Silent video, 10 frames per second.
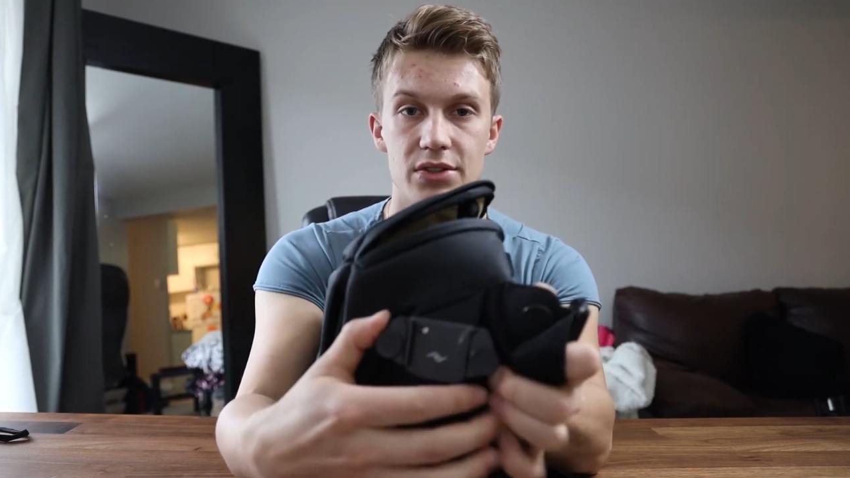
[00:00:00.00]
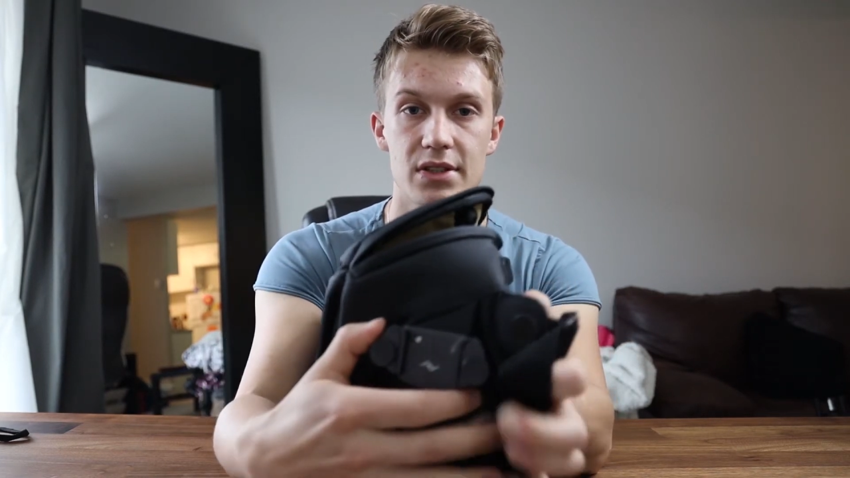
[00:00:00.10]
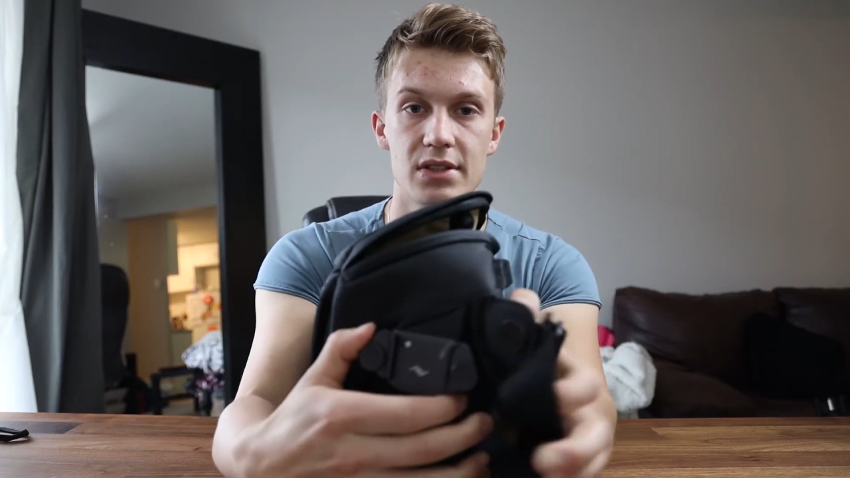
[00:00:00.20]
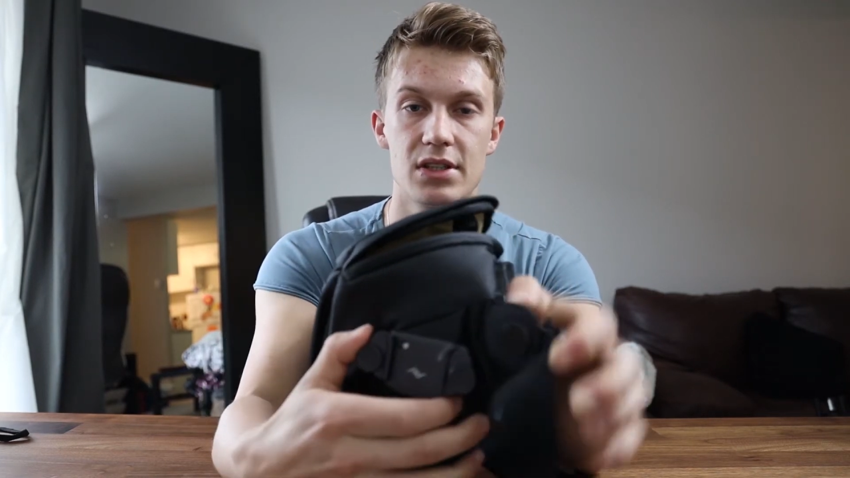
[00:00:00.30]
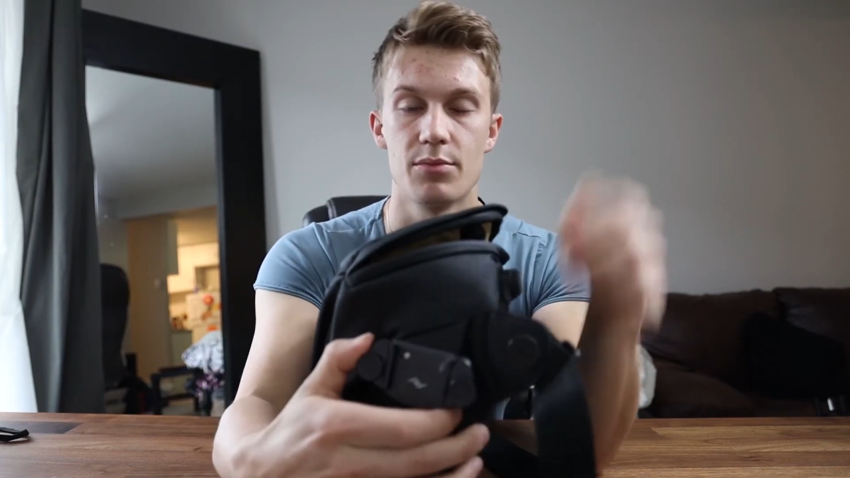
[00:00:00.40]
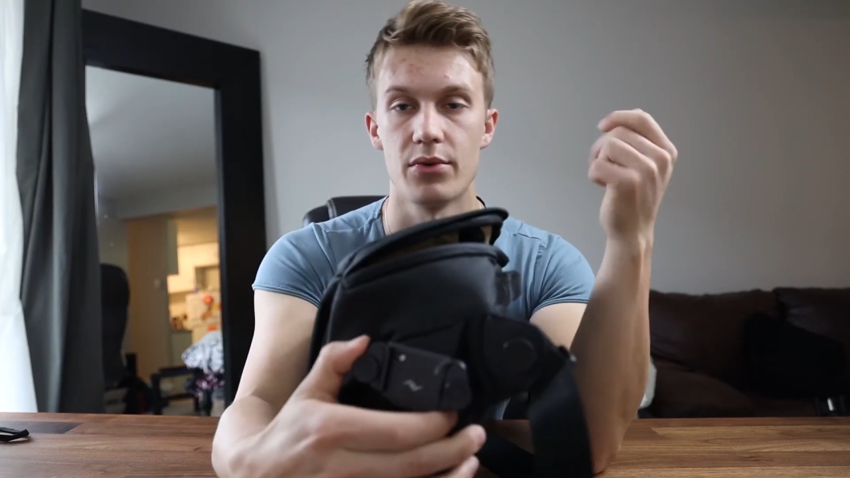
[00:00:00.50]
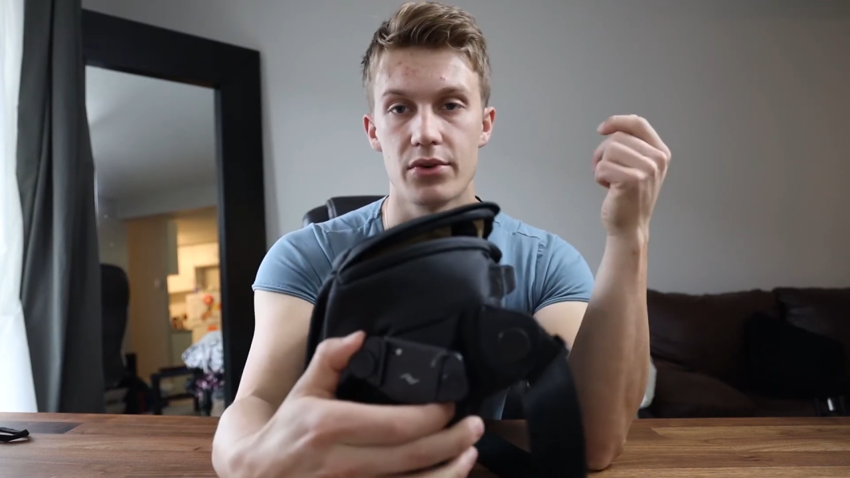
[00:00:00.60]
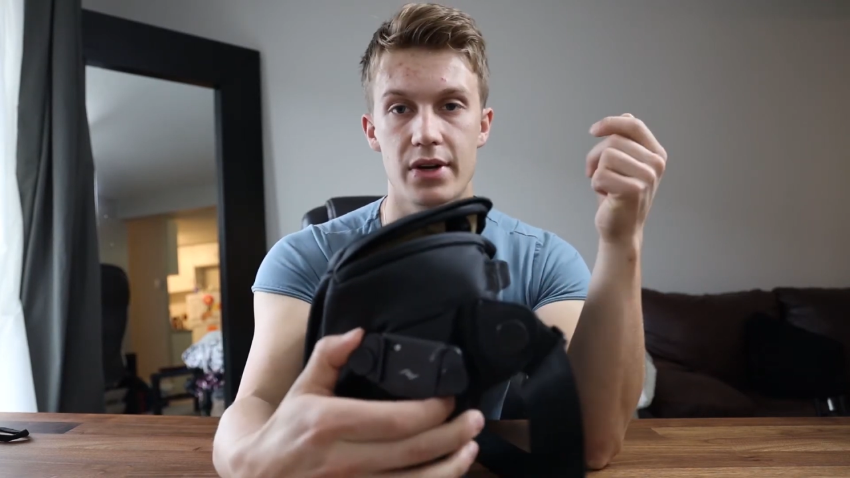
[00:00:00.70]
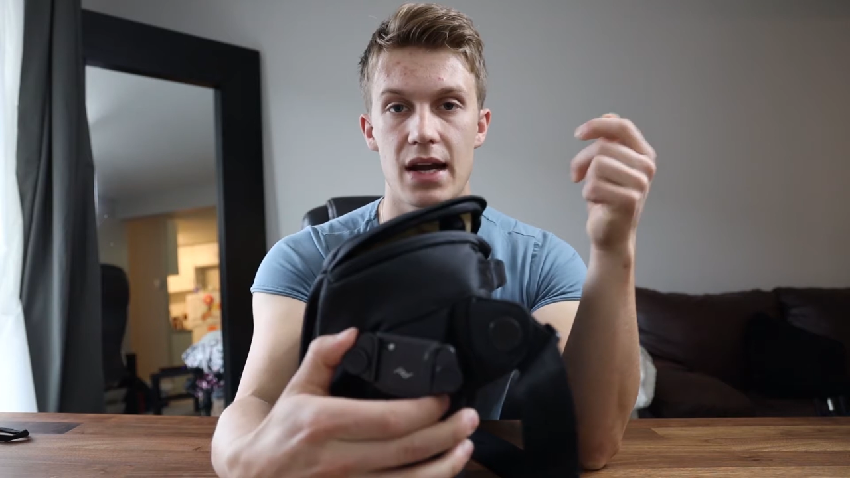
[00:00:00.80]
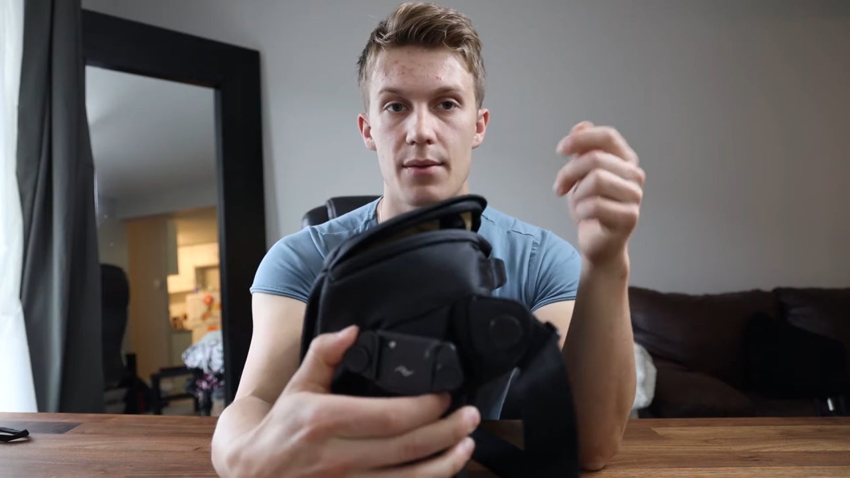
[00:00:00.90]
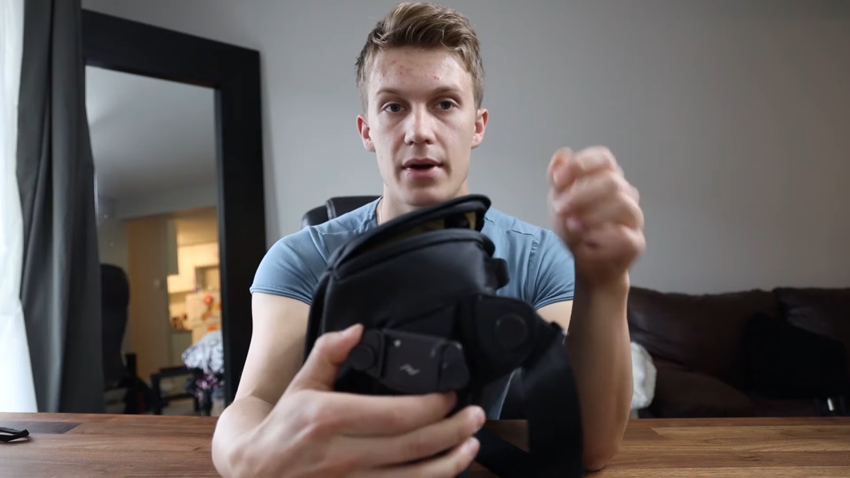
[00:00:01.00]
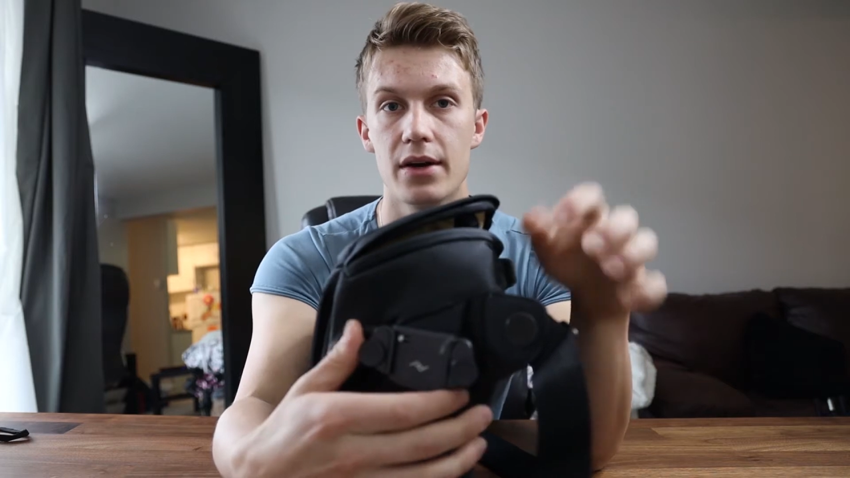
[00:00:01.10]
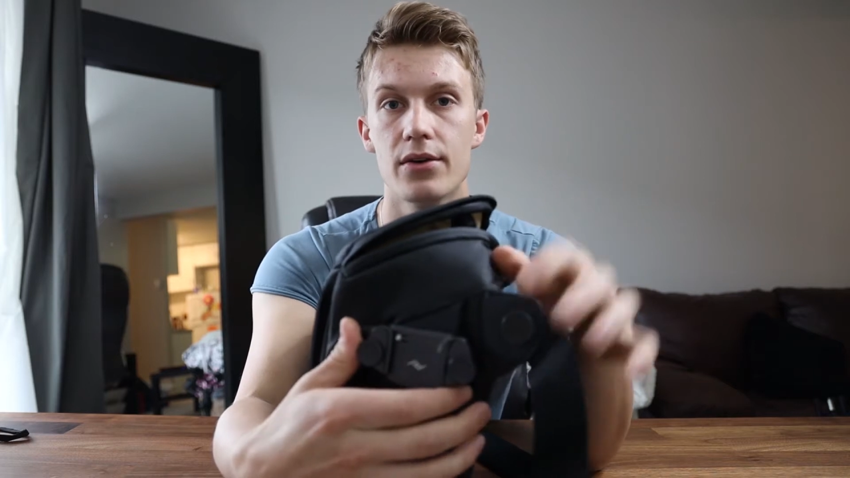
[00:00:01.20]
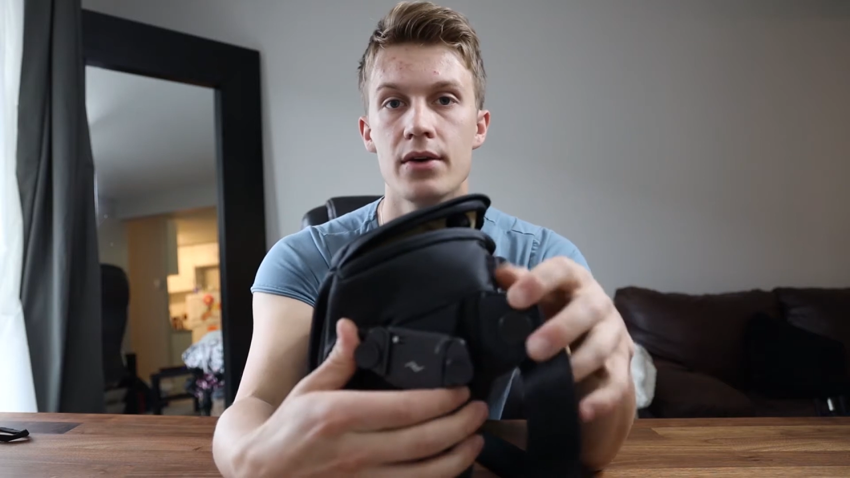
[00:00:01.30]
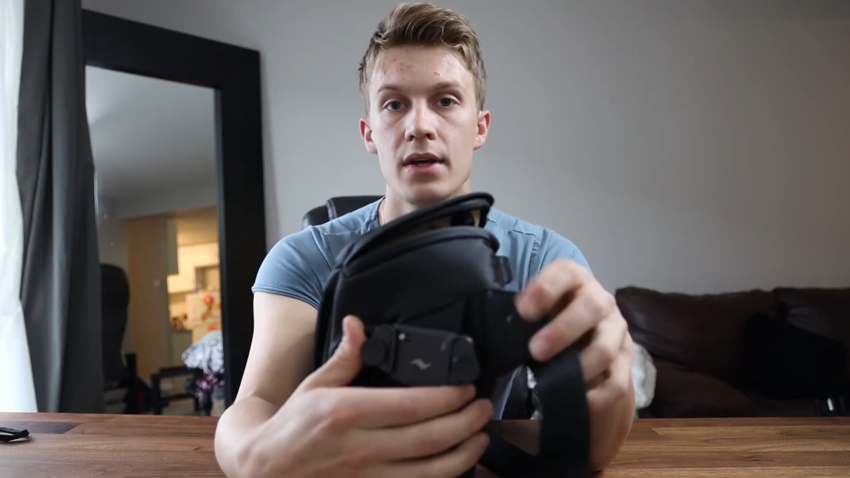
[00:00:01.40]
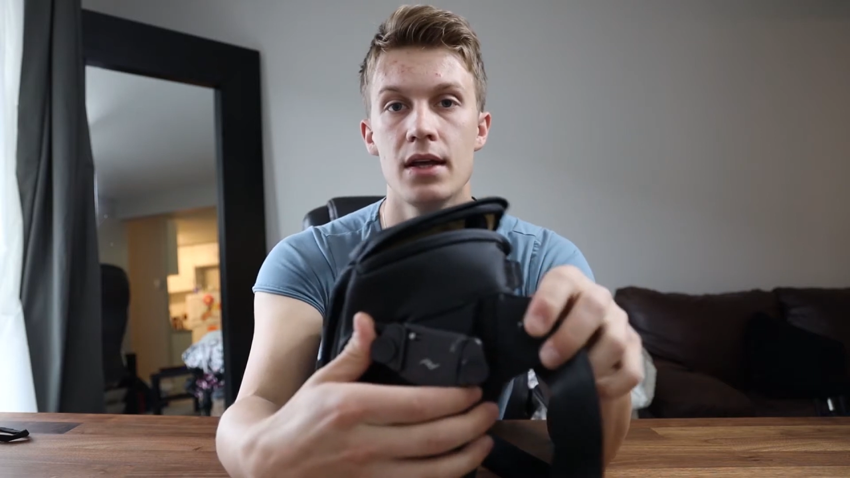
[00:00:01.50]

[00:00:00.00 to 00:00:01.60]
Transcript: this and you pull your camera out.